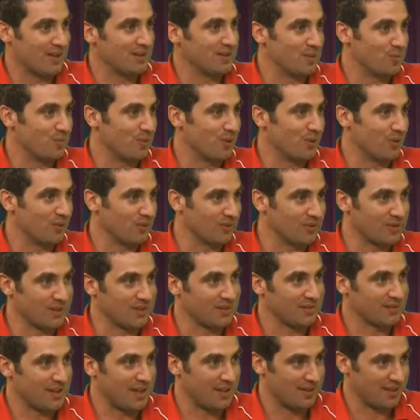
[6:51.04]

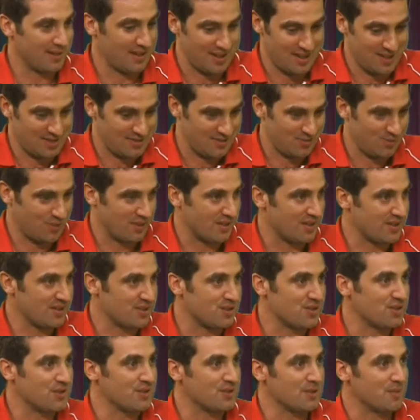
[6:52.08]
builder at the end when he's
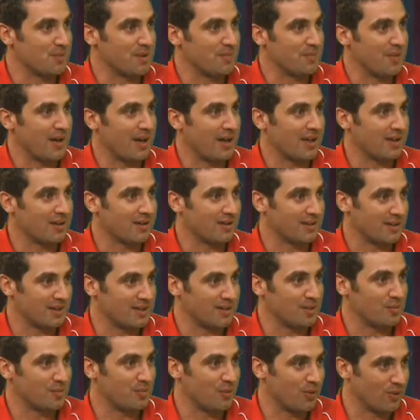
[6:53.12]
due to be paid, and then
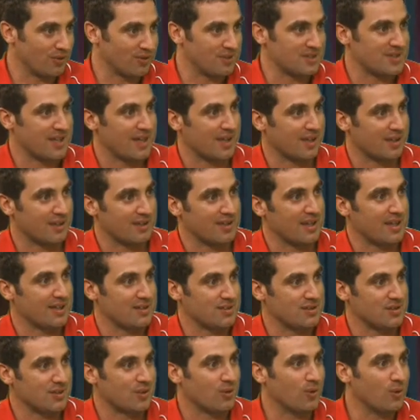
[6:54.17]
the builder taking that
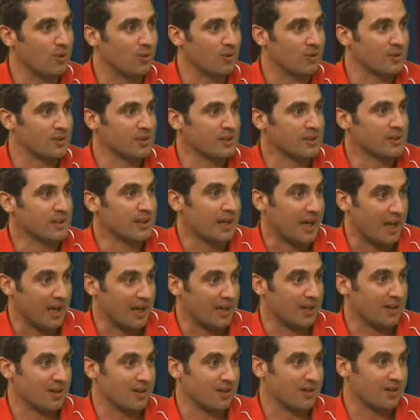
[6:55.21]
to court.
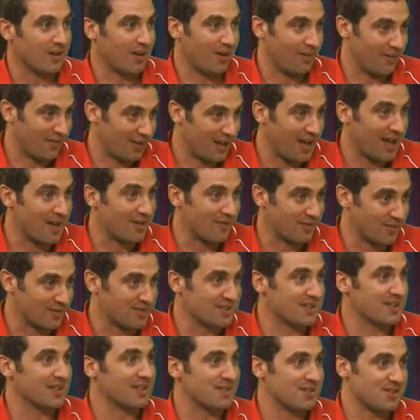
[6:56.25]
And I have
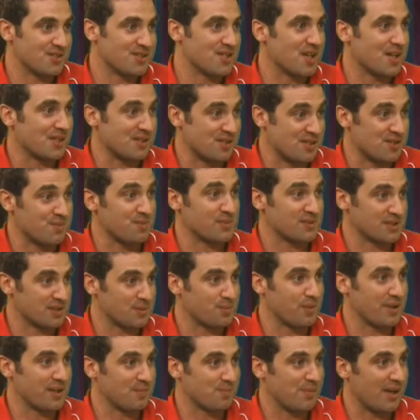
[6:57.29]
seen judgments
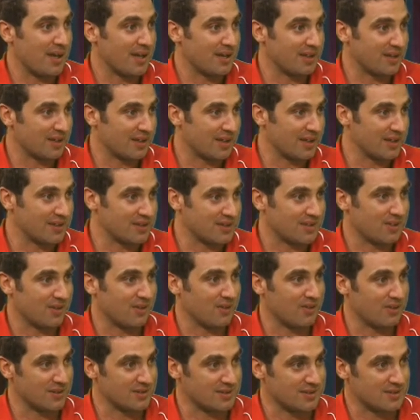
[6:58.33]
being made against
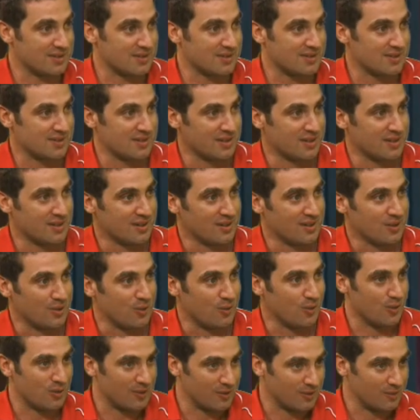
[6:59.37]
clients who
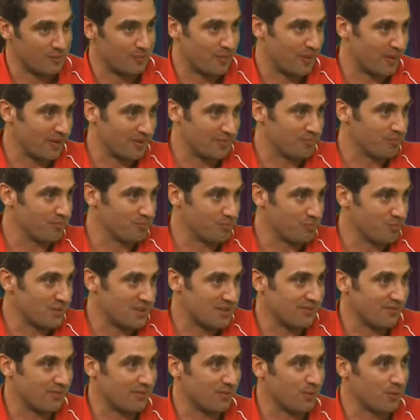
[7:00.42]
have been
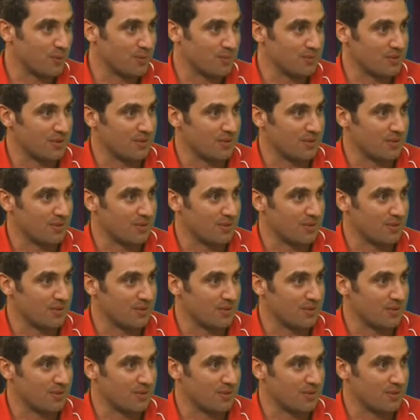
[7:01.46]
misinformed